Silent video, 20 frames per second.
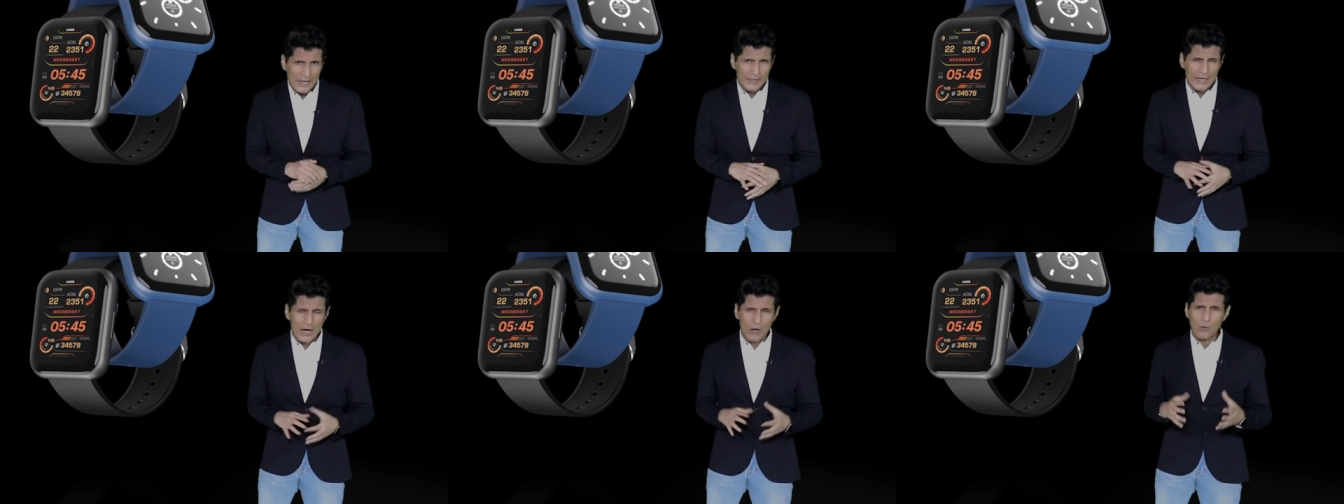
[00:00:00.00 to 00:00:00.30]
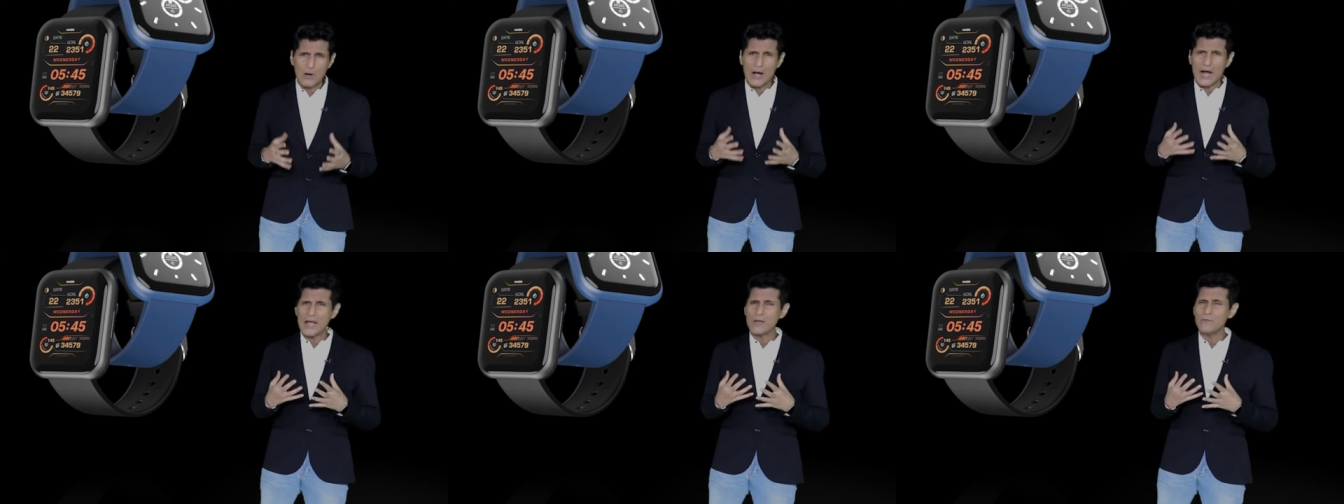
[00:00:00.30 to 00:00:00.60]

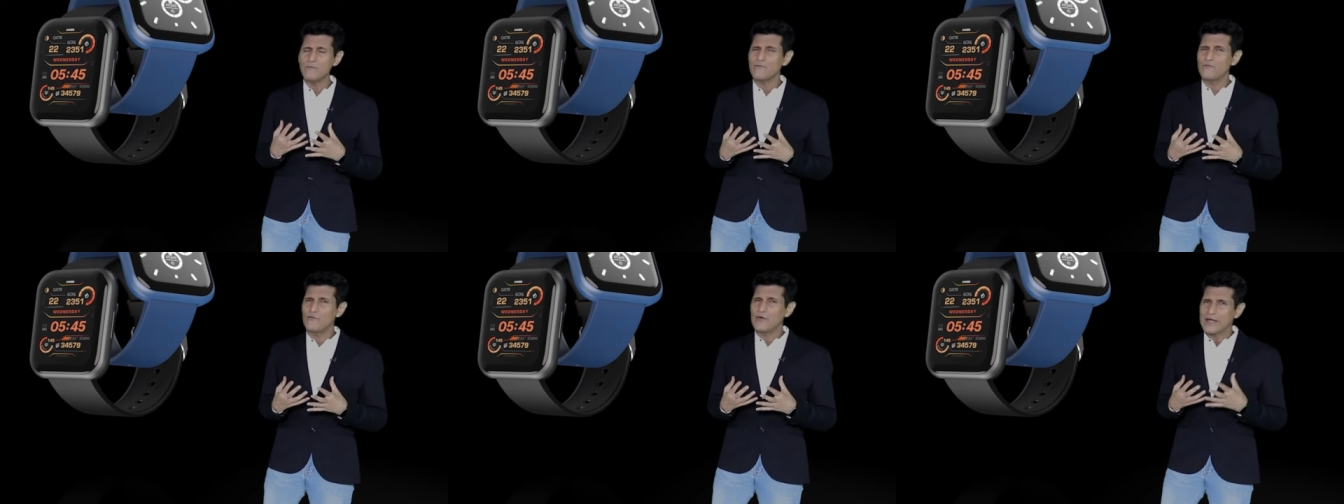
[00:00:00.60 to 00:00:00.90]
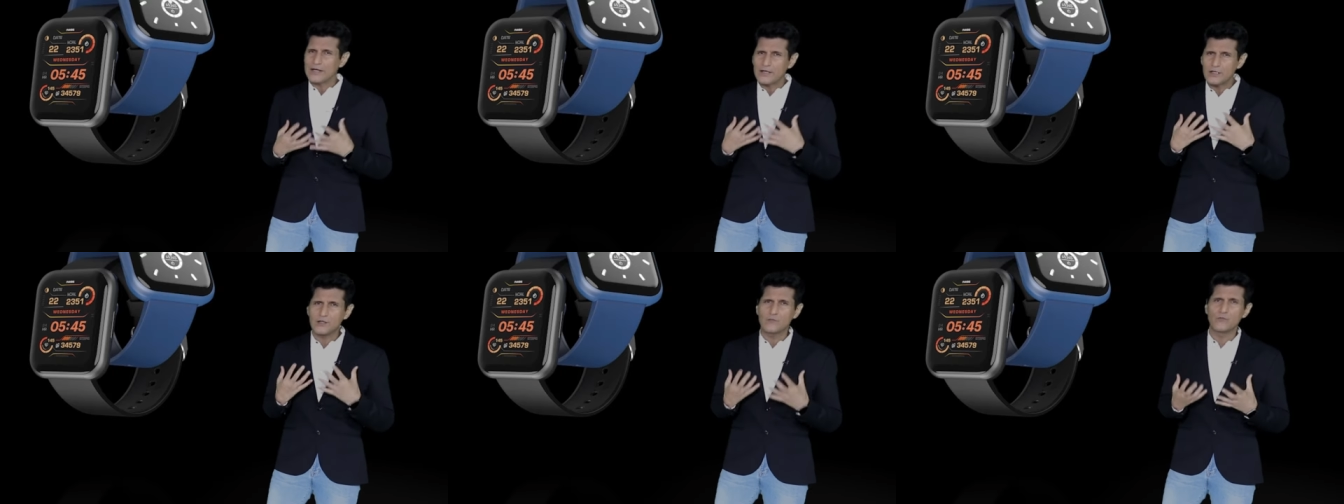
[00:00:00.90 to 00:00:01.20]
Now, I'm
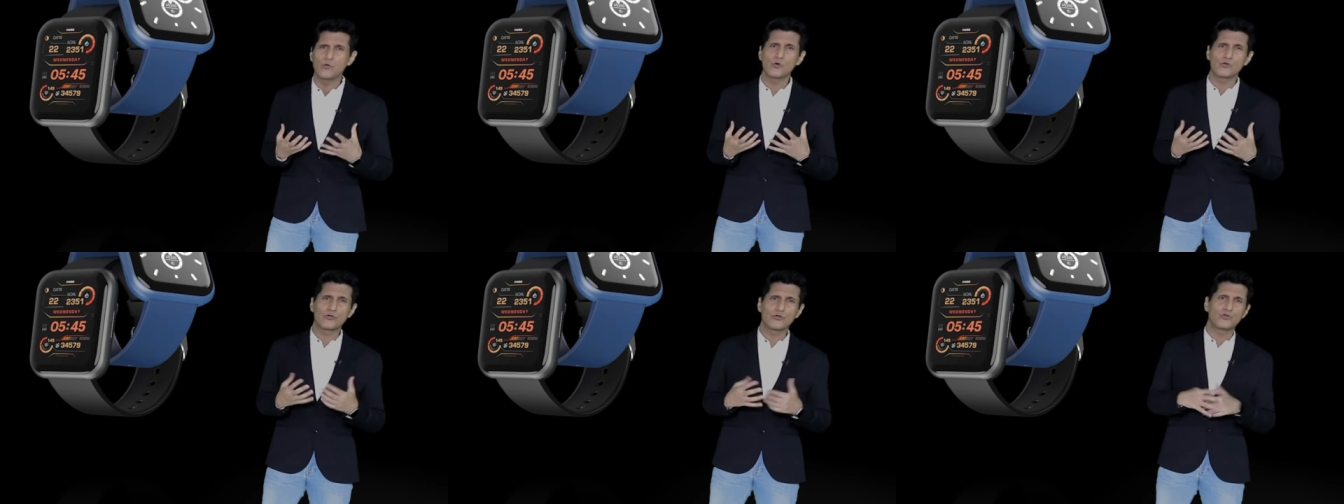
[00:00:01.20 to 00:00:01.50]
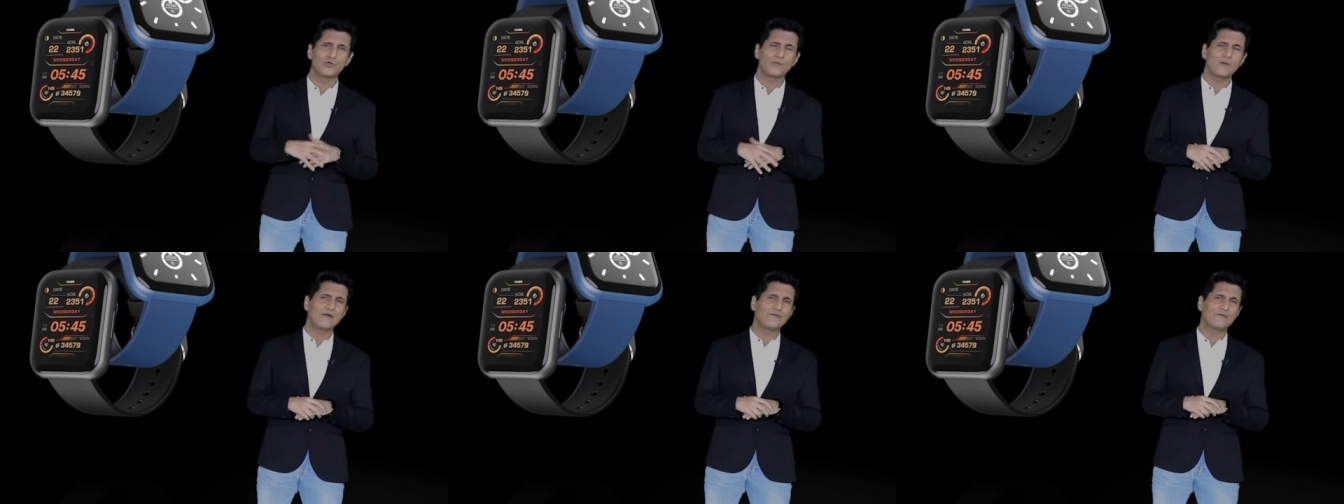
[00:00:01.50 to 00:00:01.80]
very devoted
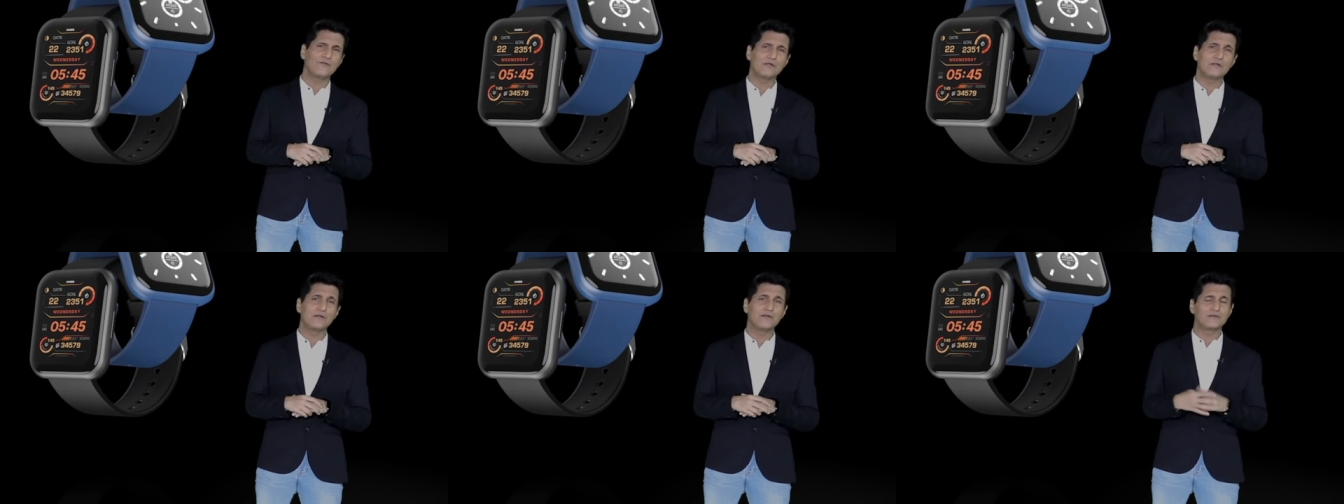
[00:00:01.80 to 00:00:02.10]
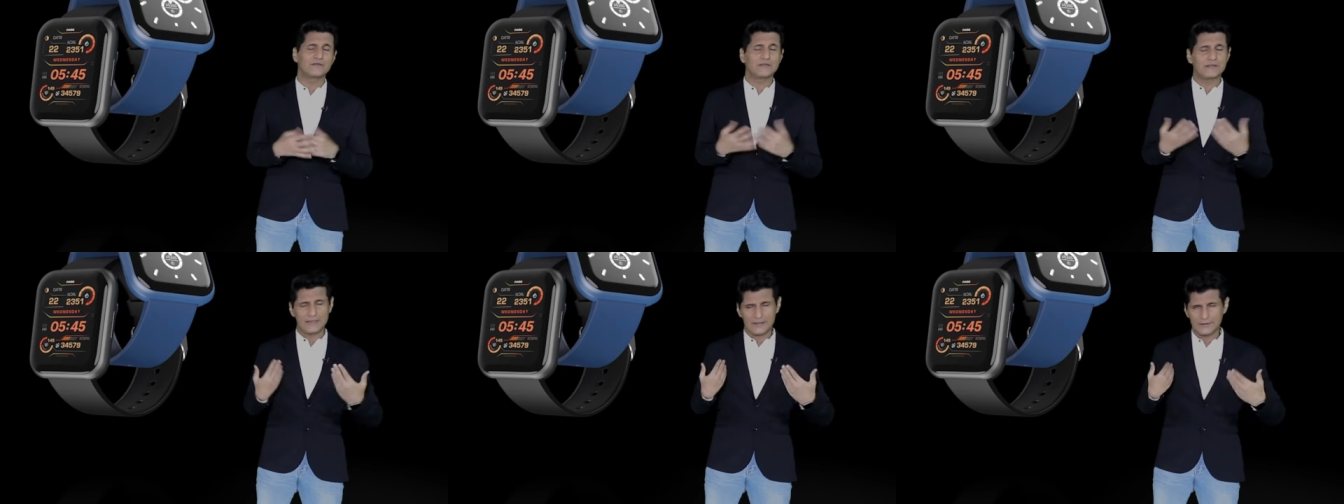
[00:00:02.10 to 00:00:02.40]
to my
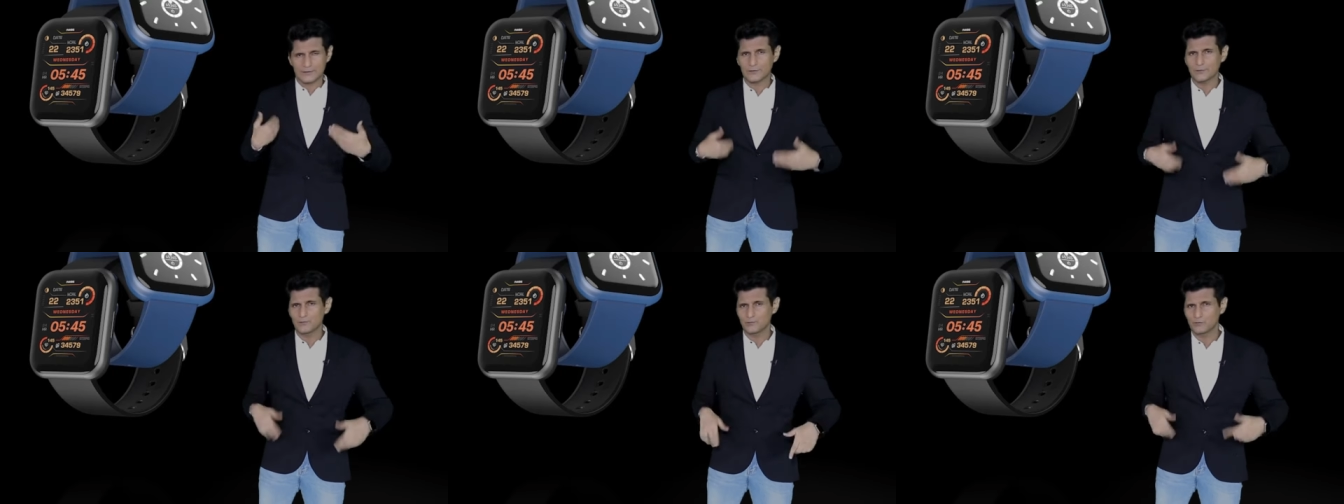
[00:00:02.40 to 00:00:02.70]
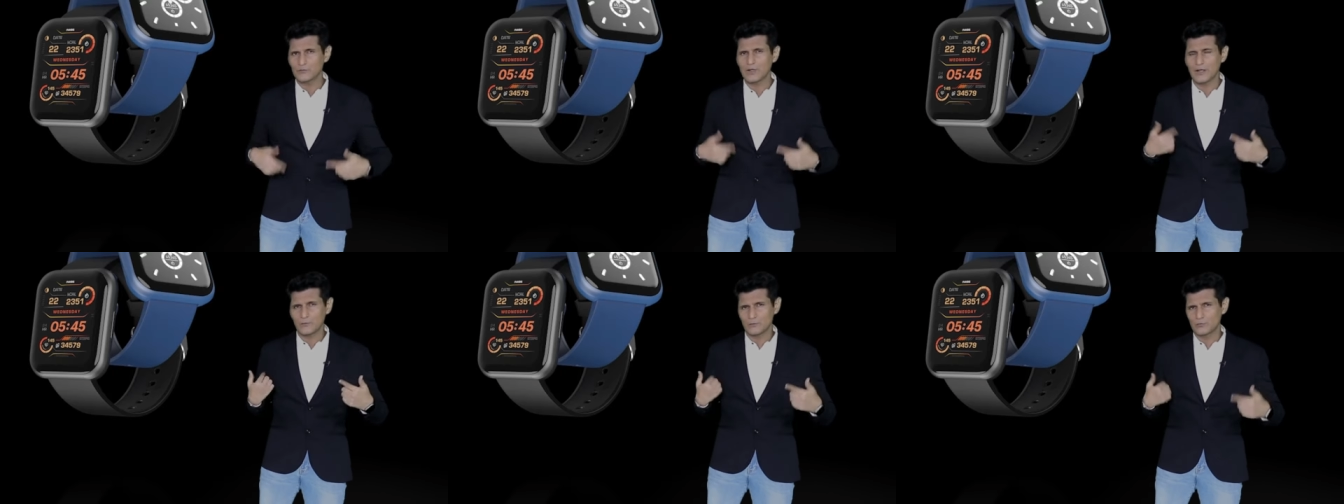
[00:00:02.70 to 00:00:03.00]
fitness and
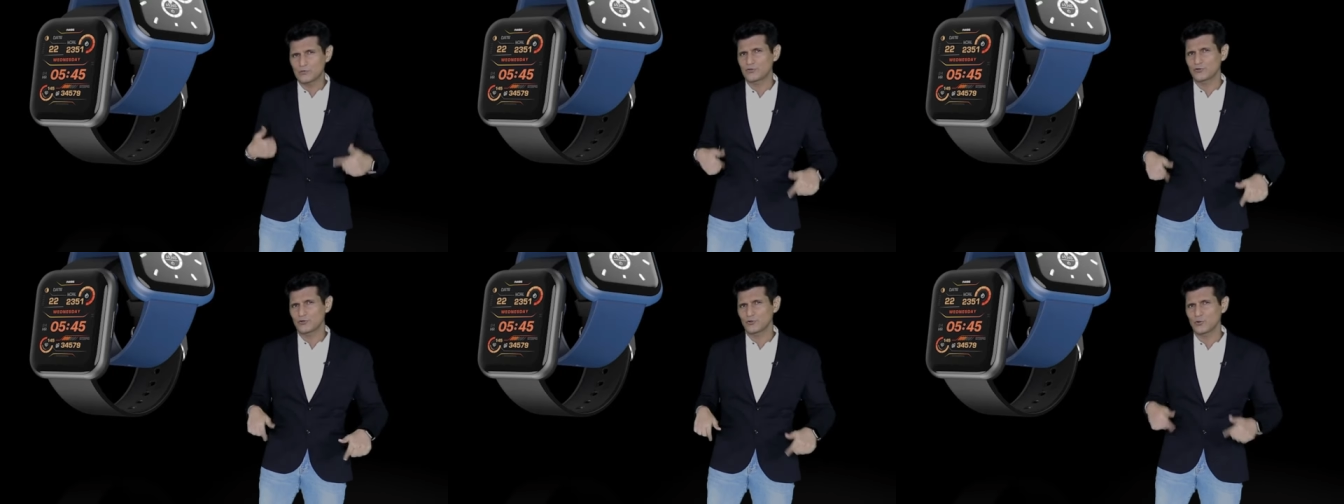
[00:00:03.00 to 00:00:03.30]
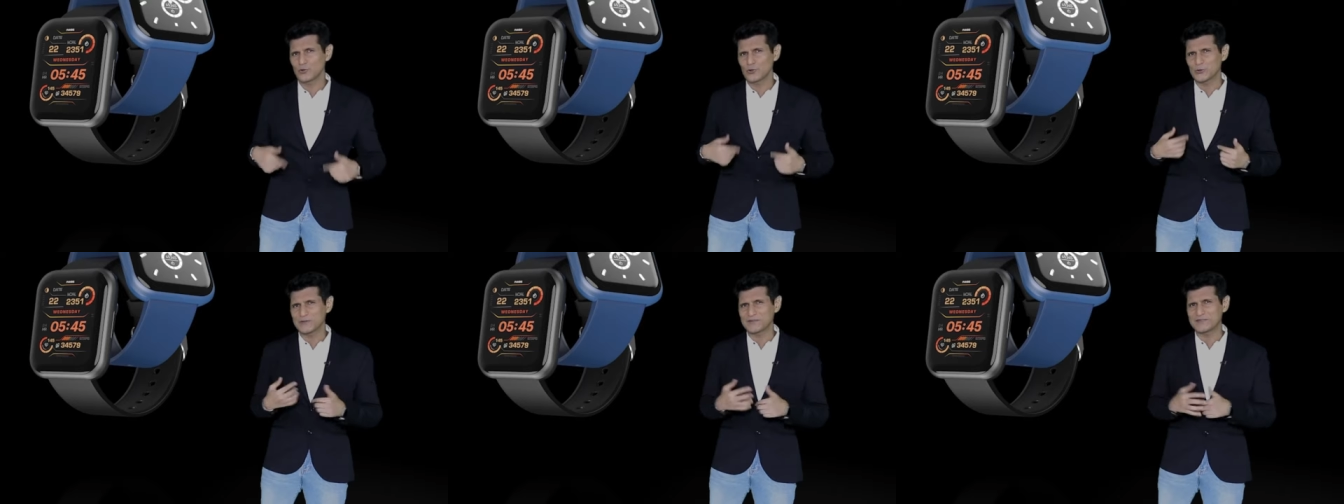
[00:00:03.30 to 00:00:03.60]
health. I'm
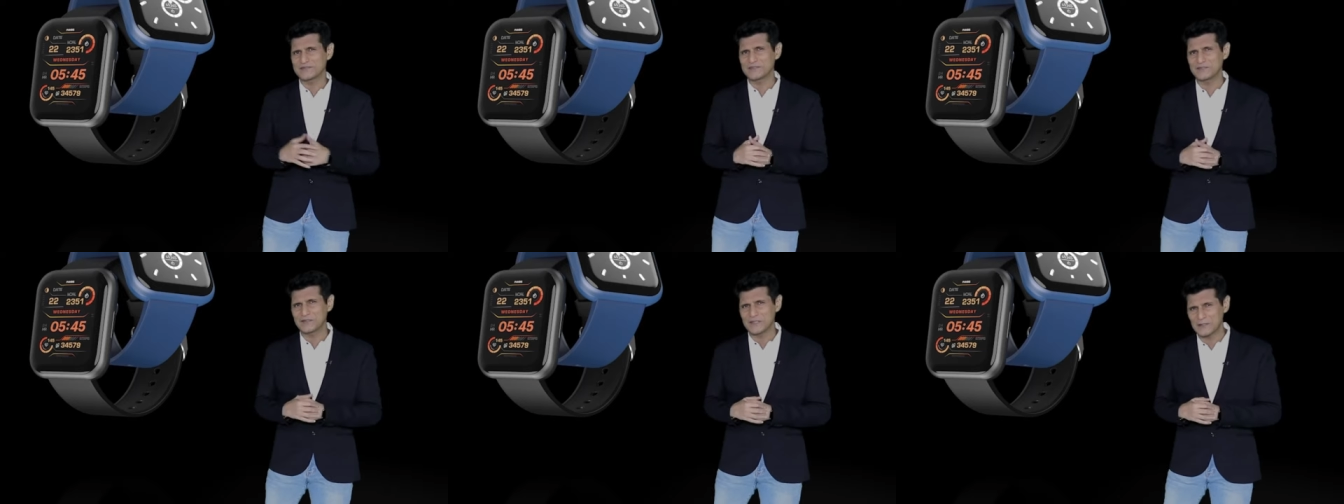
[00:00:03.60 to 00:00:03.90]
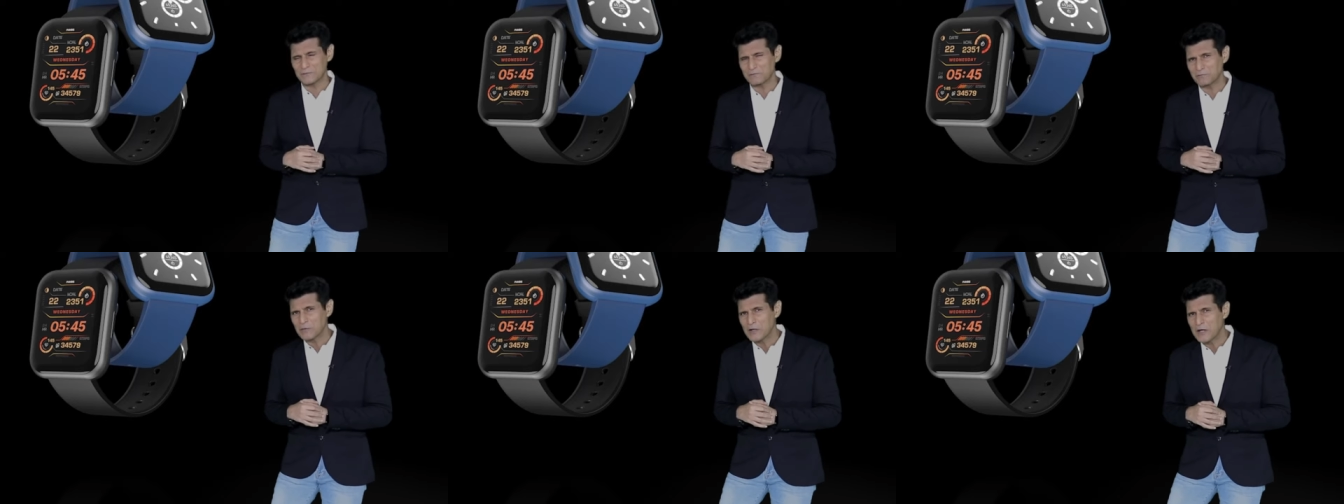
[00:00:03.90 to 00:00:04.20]
sure you can see
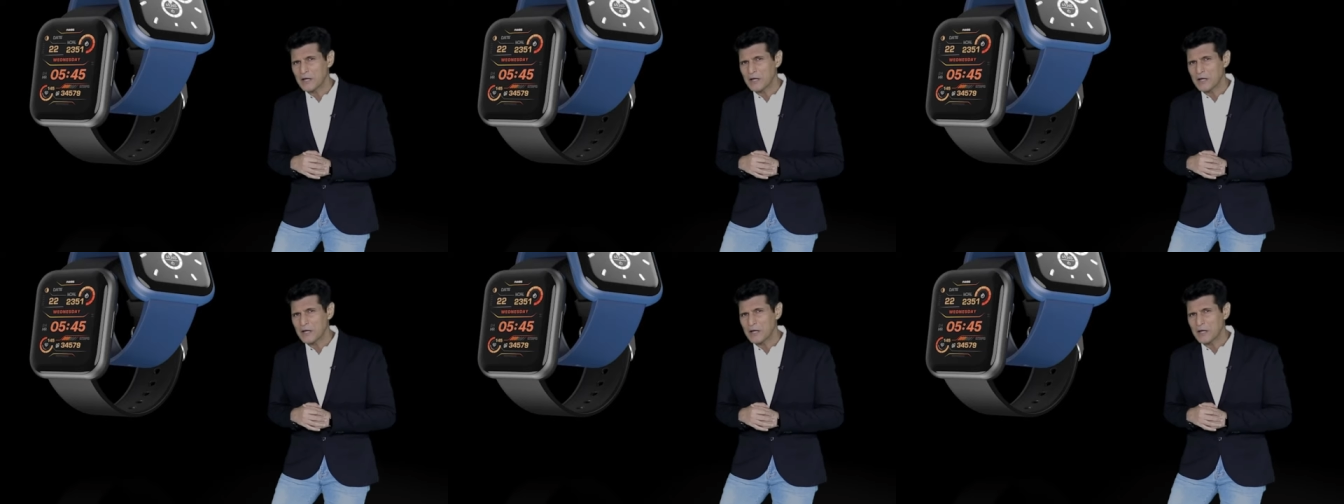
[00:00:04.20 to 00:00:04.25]
that.